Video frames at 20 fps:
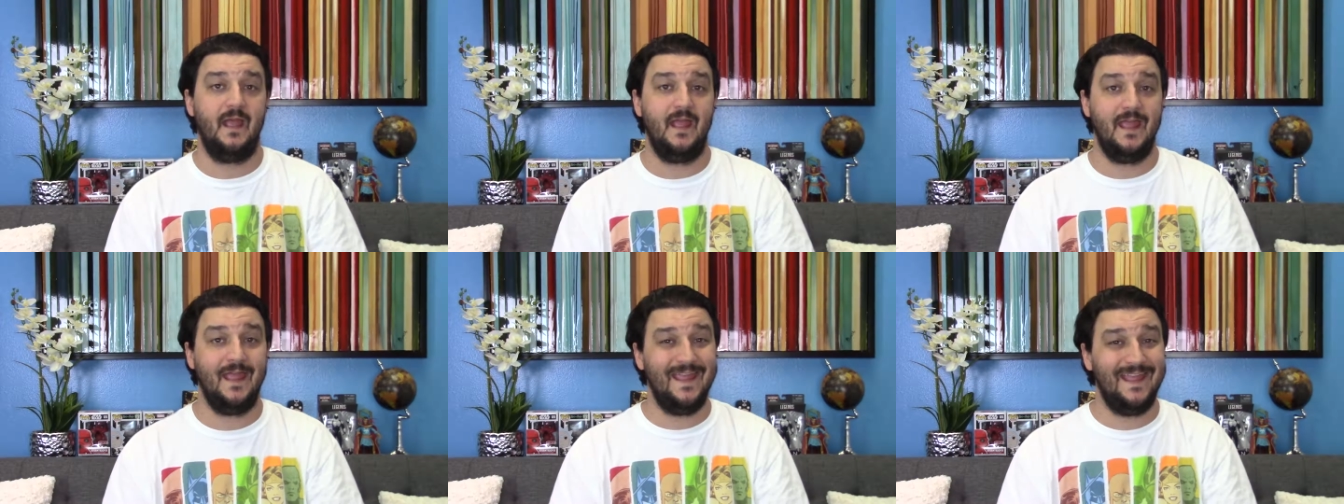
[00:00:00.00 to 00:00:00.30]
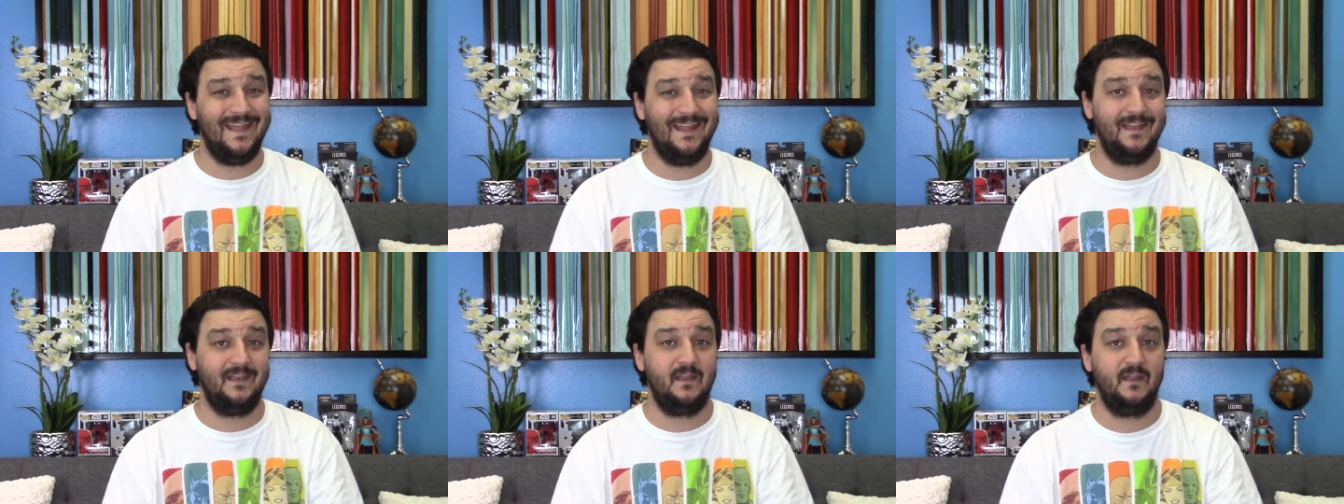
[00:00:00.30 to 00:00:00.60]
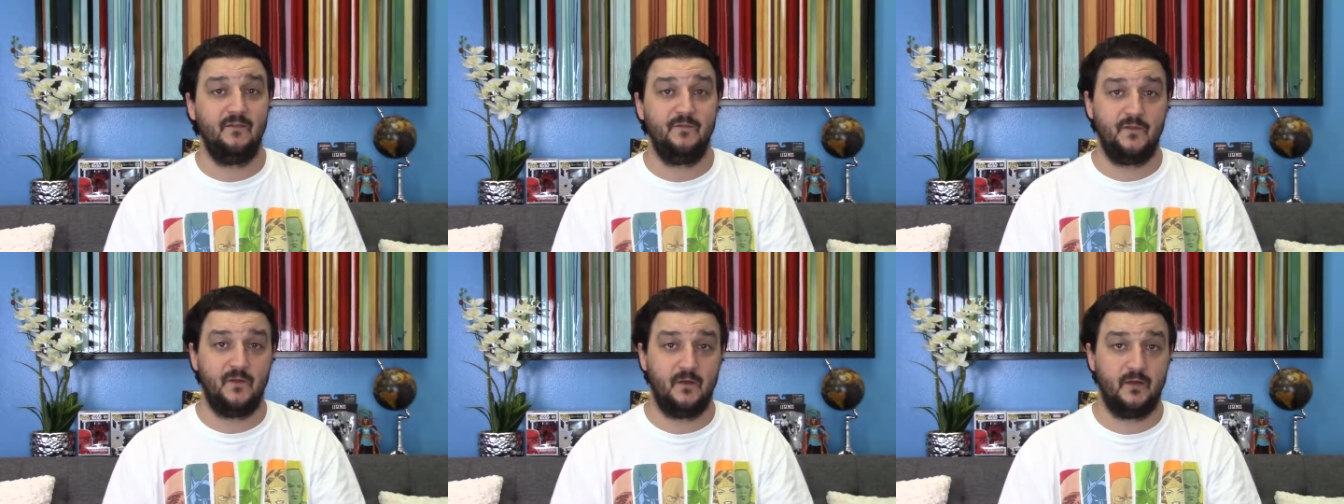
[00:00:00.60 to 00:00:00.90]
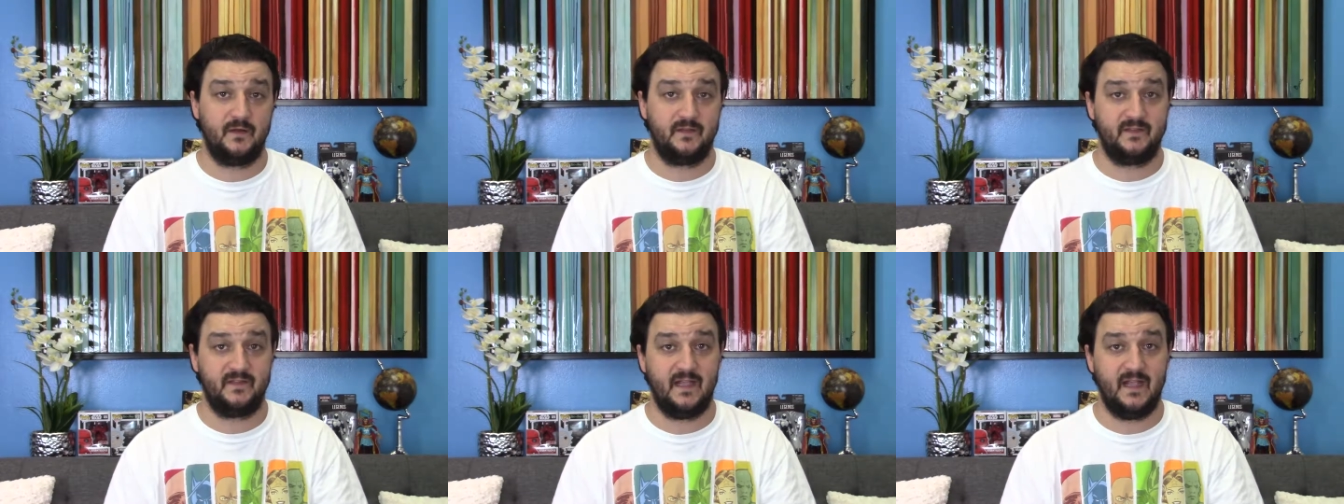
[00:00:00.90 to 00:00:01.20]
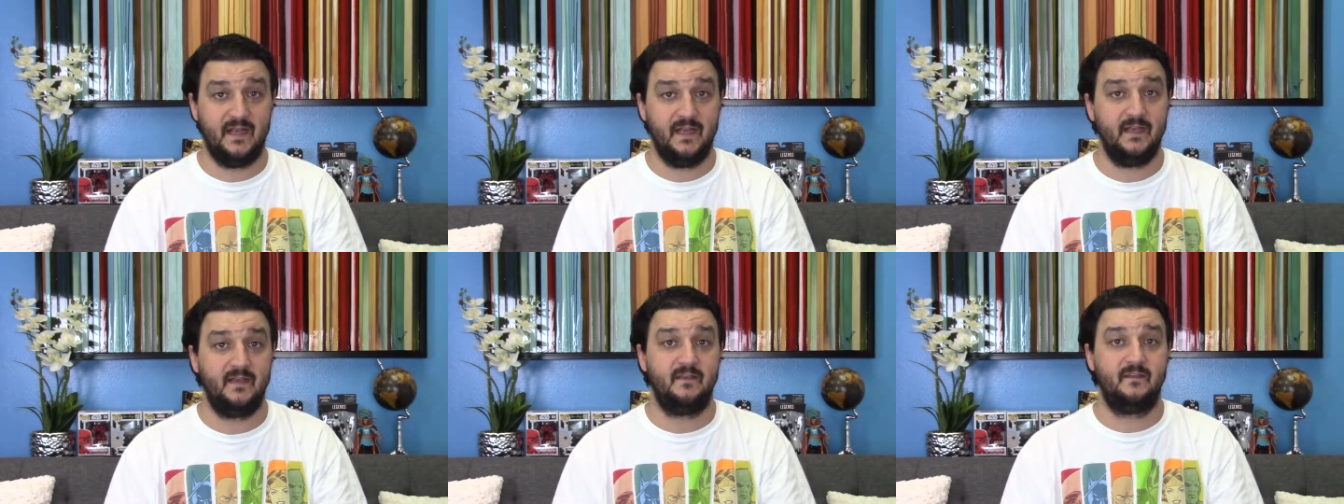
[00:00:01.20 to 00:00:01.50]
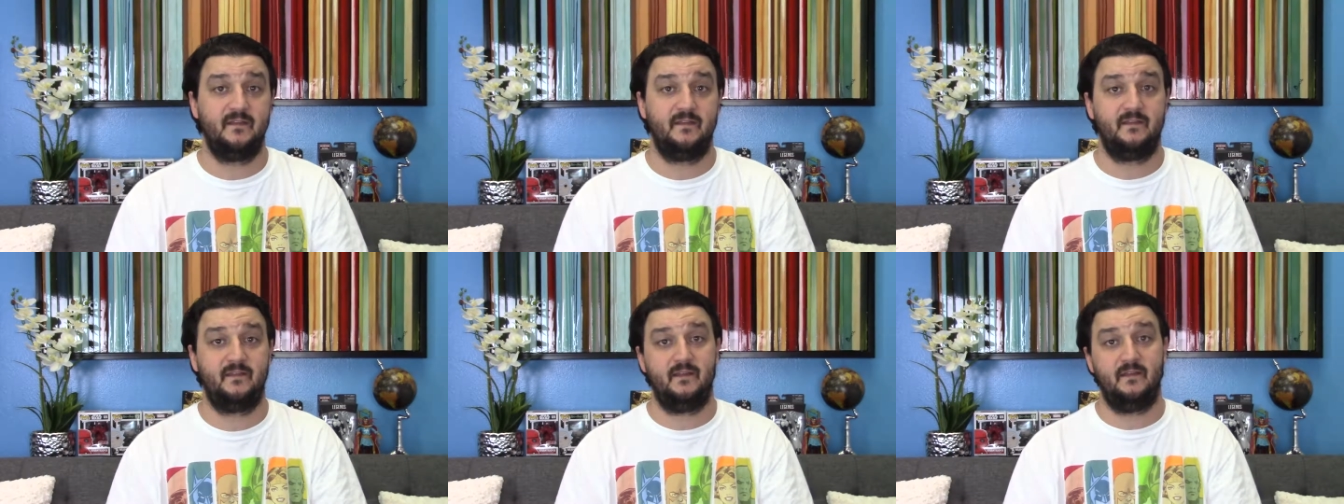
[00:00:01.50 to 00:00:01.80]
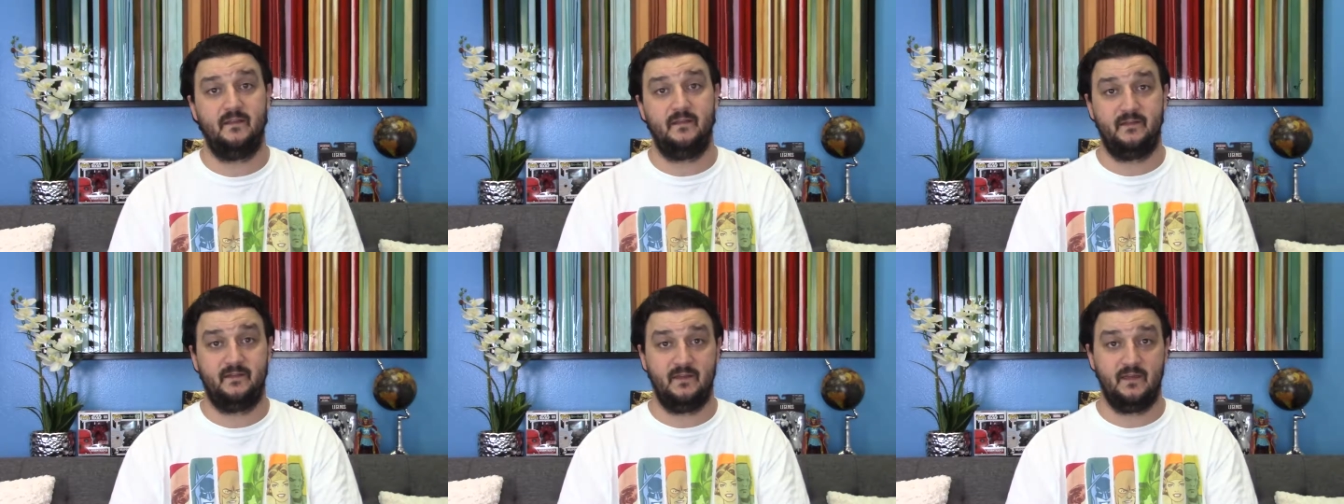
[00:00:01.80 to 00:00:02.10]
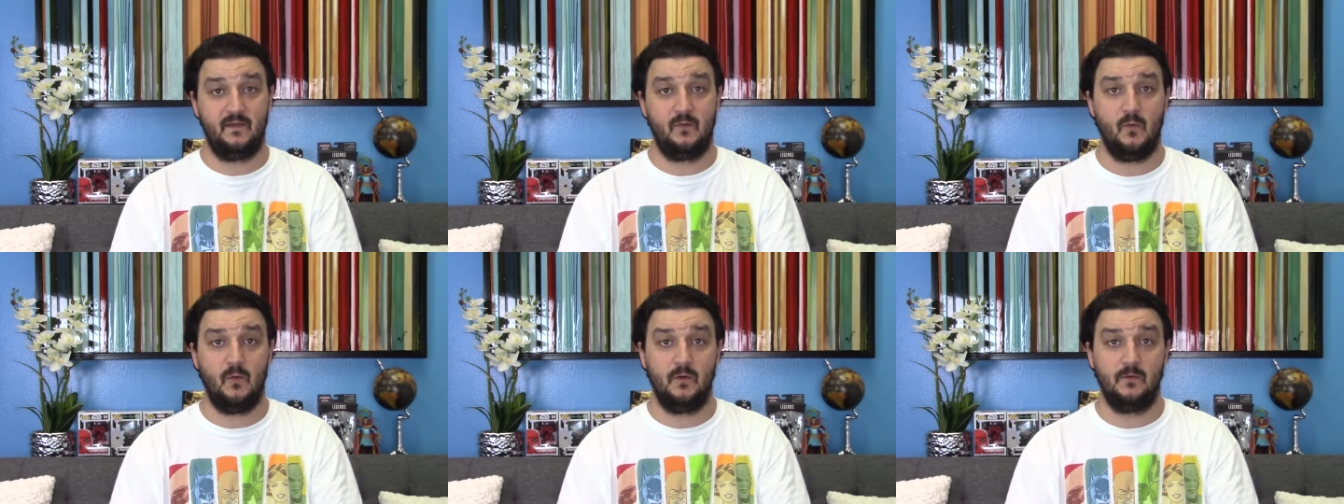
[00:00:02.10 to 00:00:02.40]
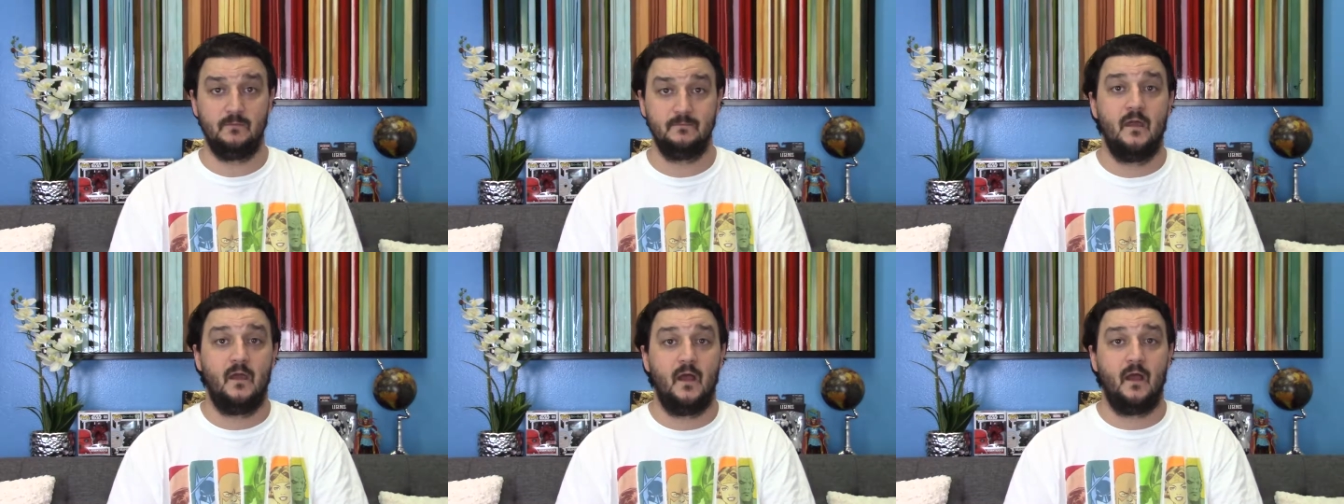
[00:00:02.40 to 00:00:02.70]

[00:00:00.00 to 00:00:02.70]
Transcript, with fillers: and if you're excited to see the sequel.